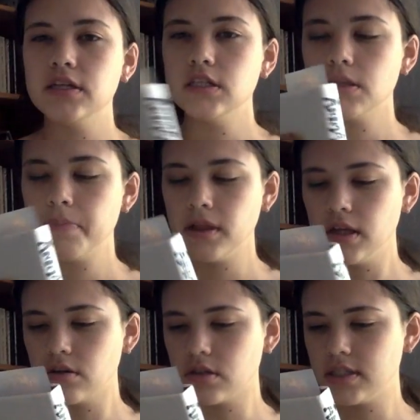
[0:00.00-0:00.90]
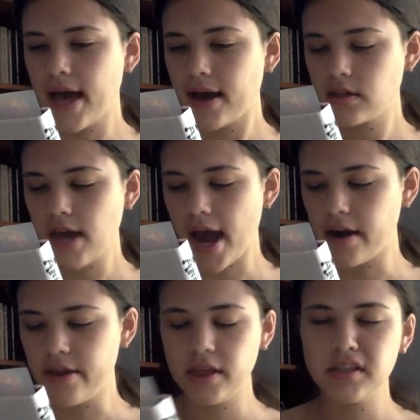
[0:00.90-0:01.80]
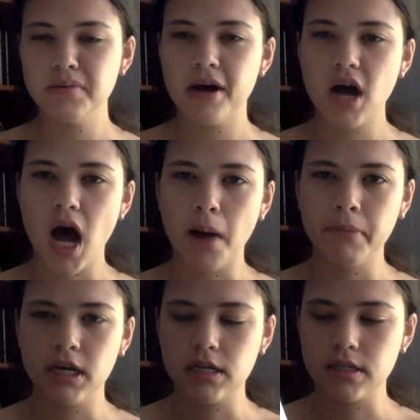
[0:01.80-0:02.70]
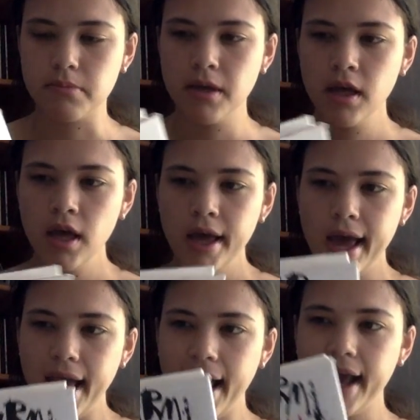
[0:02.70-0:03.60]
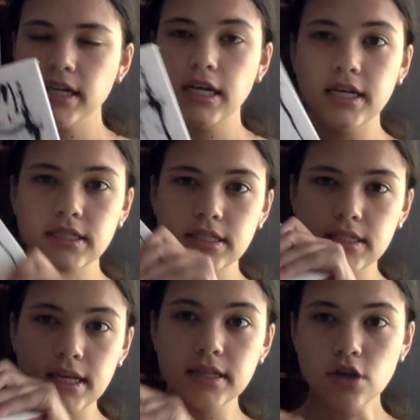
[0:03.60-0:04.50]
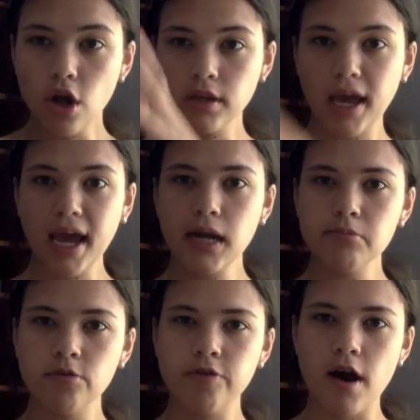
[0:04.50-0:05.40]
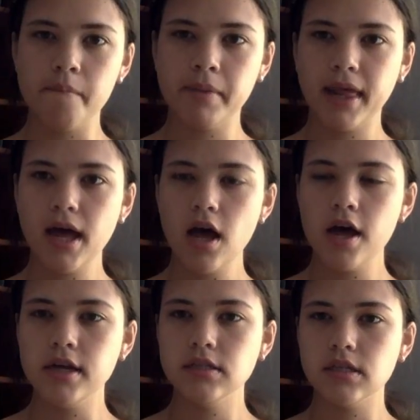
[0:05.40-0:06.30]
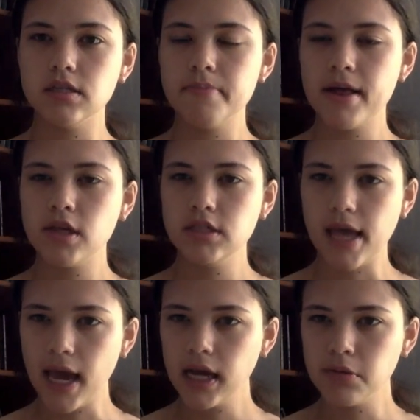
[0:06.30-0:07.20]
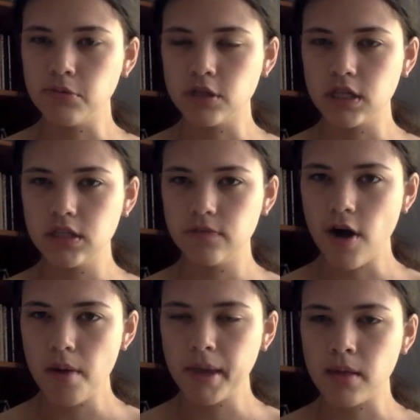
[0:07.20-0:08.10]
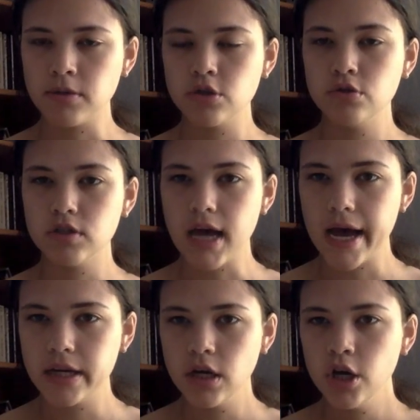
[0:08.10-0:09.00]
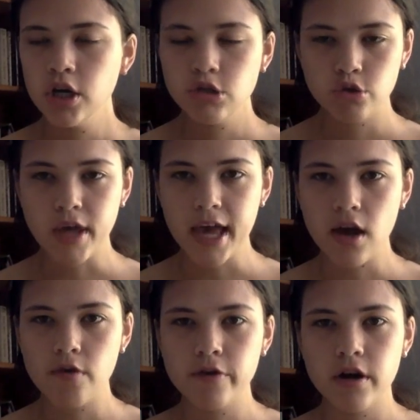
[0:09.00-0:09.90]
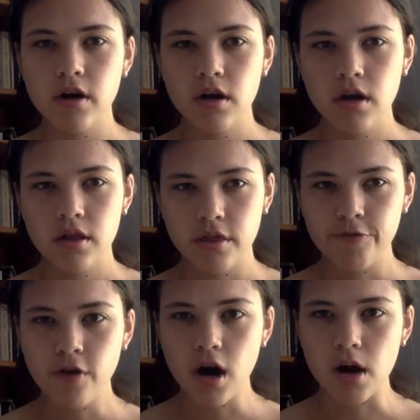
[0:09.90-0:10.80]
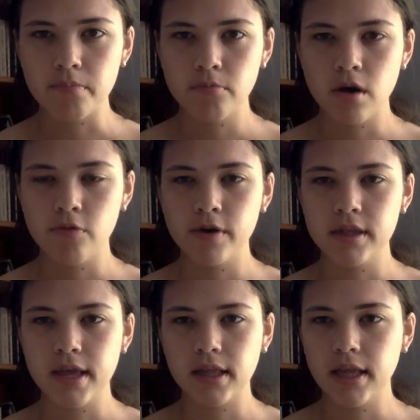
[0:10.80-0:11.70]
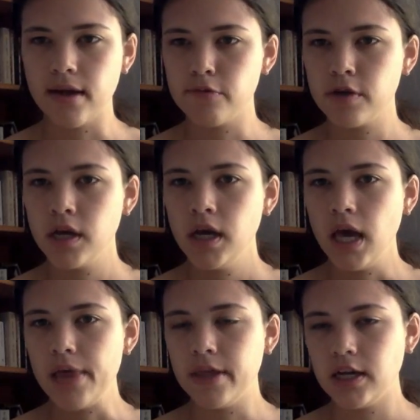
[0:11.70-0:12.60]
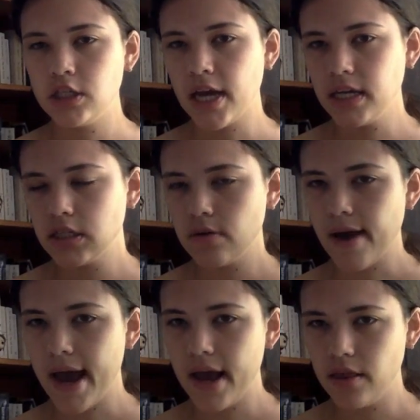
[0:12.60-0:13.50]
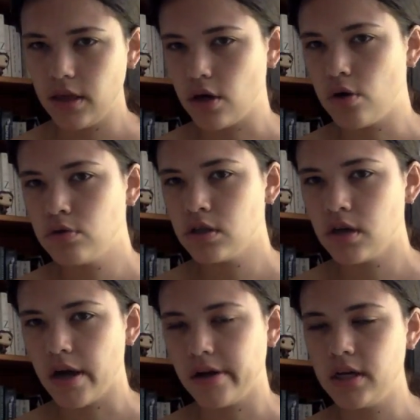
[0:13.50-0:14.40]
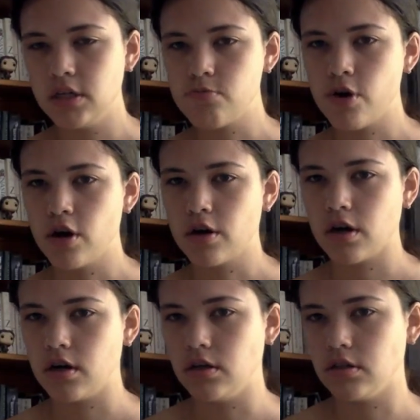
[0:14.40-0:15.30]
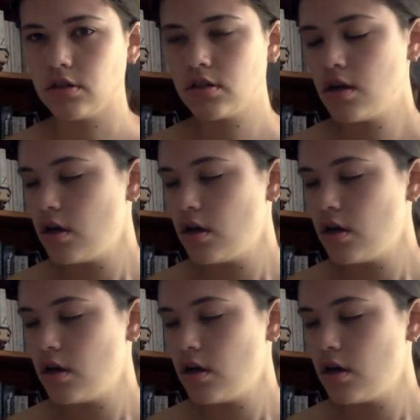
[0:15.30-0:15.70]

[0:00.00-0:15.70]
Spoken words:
this is a political satire. I think it's about communism. And it's called Animal Farm because it's about these farm animals who decide to take over the farm where they live. And they chase away the owner and his workers,